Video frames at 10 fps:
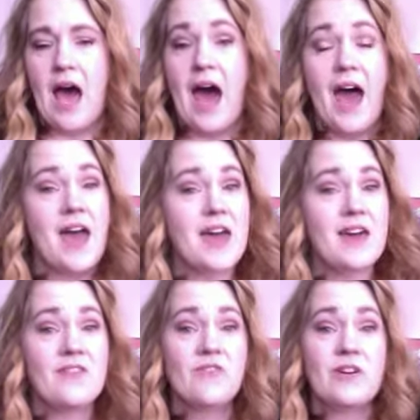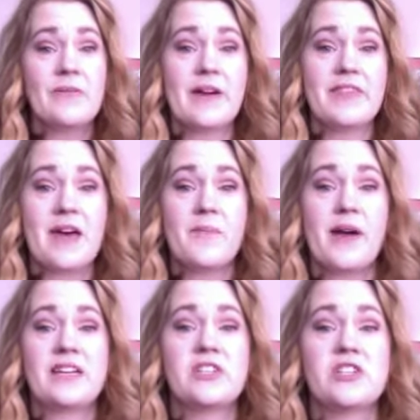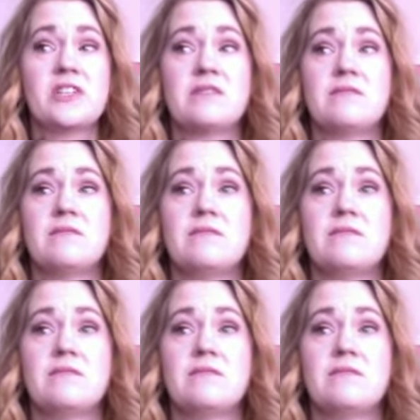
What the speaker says: I have reread that binder